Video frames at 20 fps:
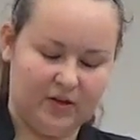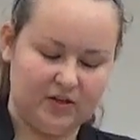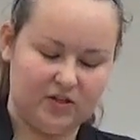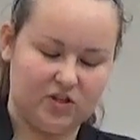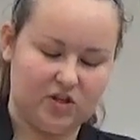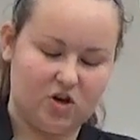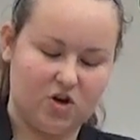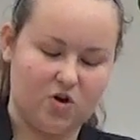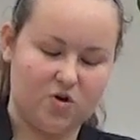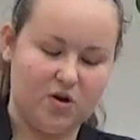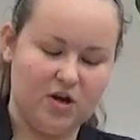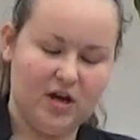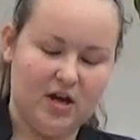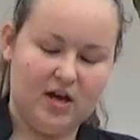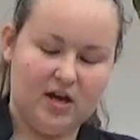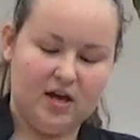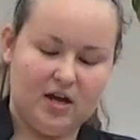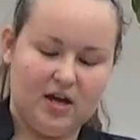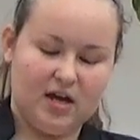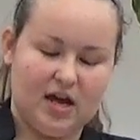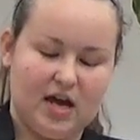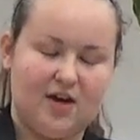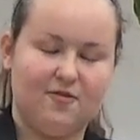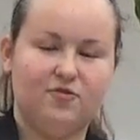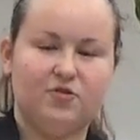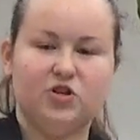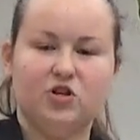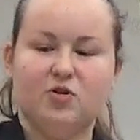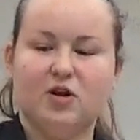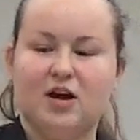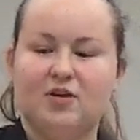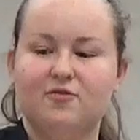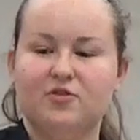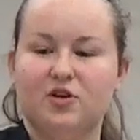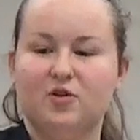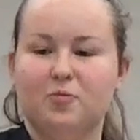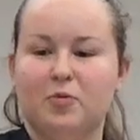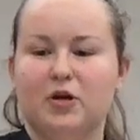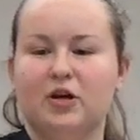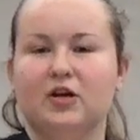So after you have
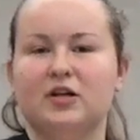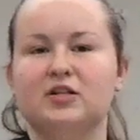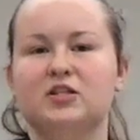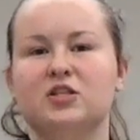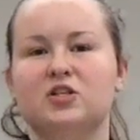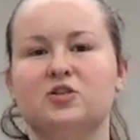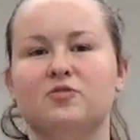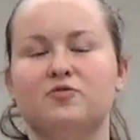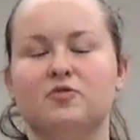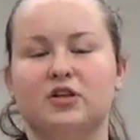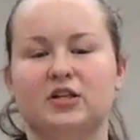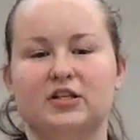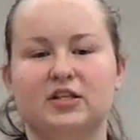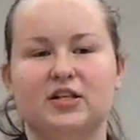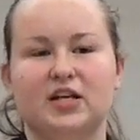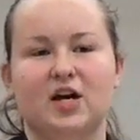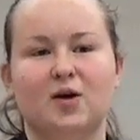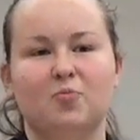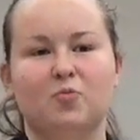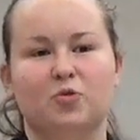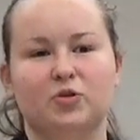your appearance and you've cleaned it up,